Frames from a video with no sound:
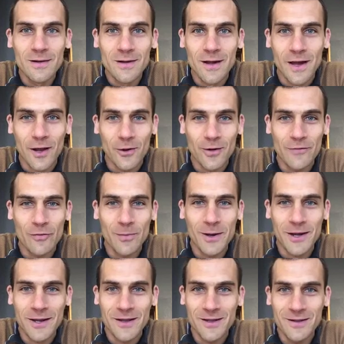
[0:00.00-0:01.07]
Hello,
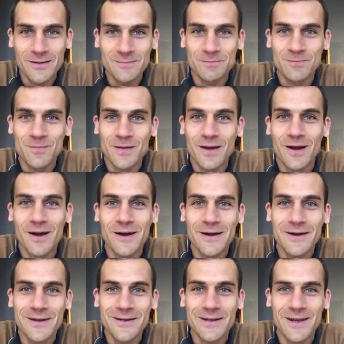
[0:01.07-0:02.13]
everybody.
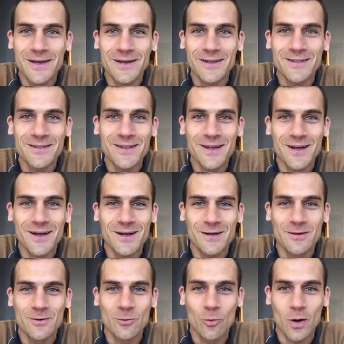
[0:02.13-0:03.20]
Hi, and
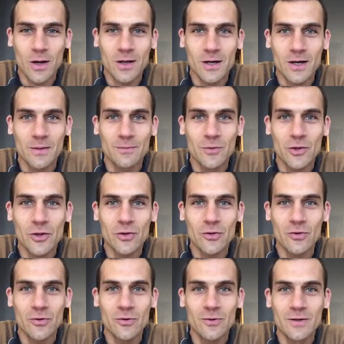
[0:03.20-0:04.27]
welcome
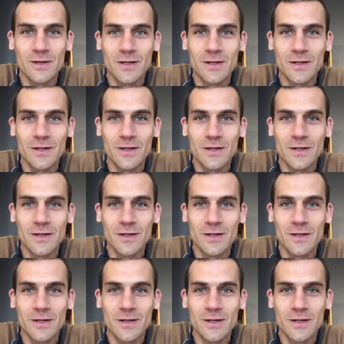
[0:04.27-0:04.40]
to